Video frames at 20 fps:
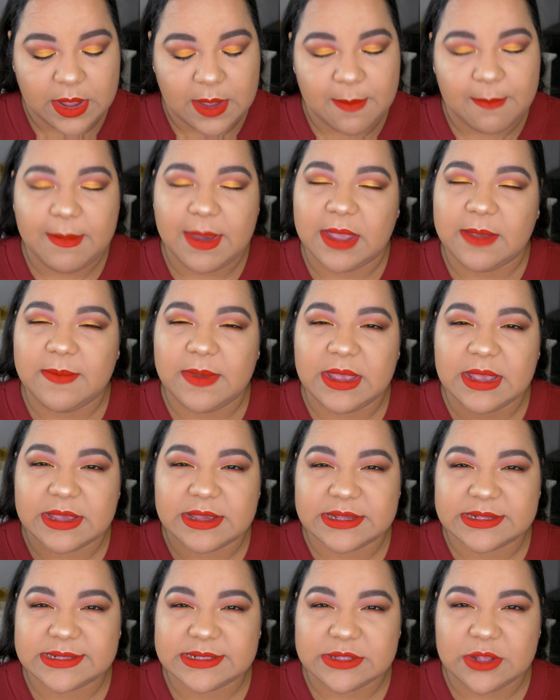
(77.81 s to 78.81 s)
It might be
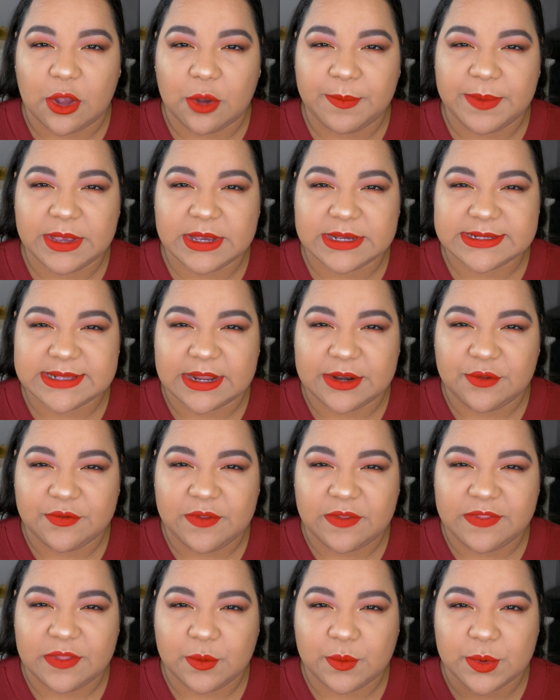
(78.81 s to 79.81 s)
in stock because I know
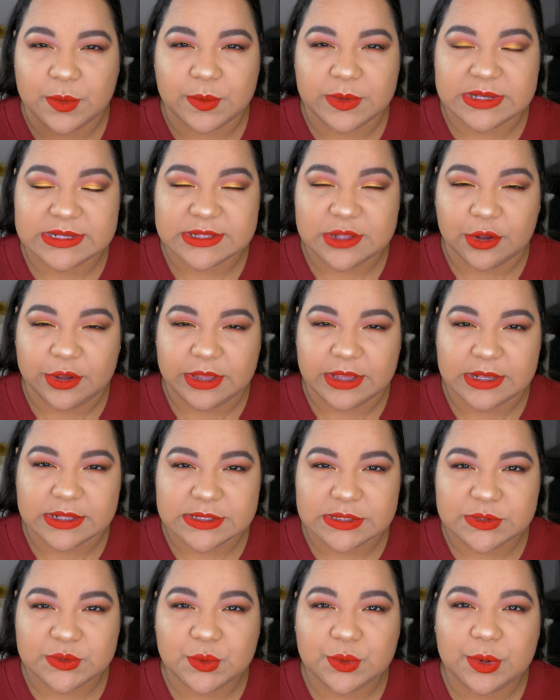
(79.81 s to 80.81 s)
that they will be stocking
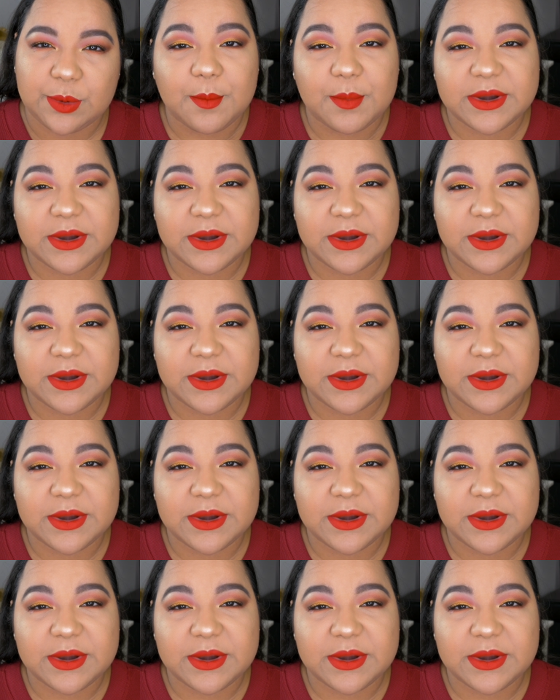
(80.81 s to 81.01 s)
soon,